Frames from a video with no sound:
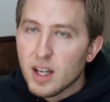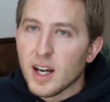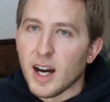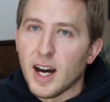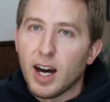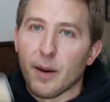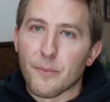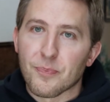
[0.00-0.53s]

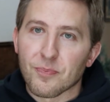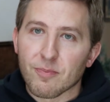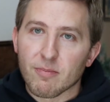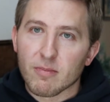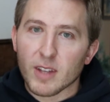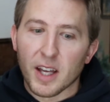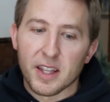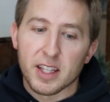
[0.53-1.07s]
Um,
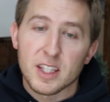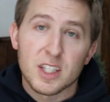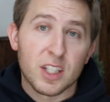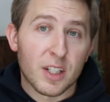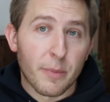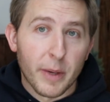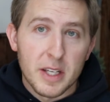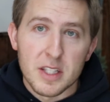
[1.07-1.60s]
I think this is
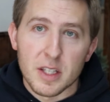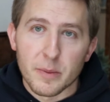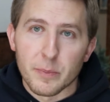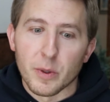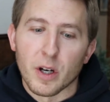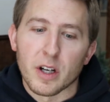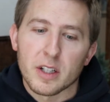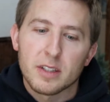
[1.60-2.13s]
an amazing
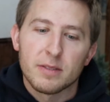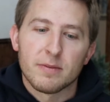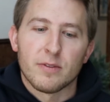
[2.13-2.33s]
book